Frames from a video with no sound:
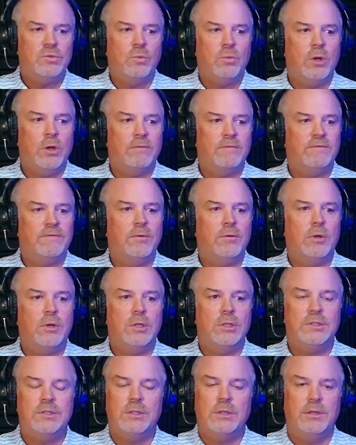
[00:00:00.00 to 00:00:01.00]

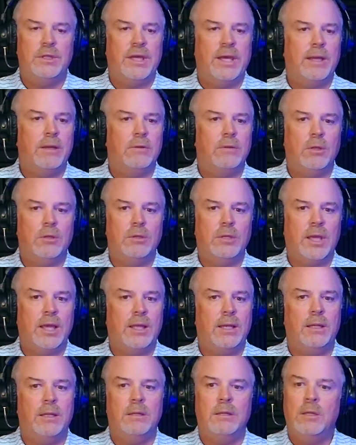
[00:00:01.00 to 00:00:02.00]
workforce. They are
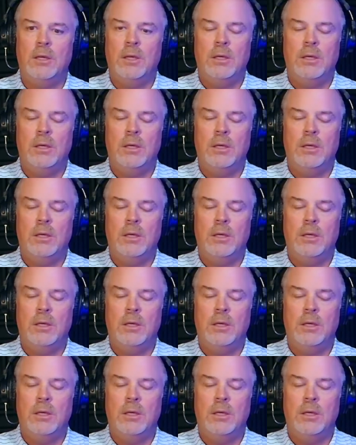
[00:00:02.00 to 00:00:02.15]
located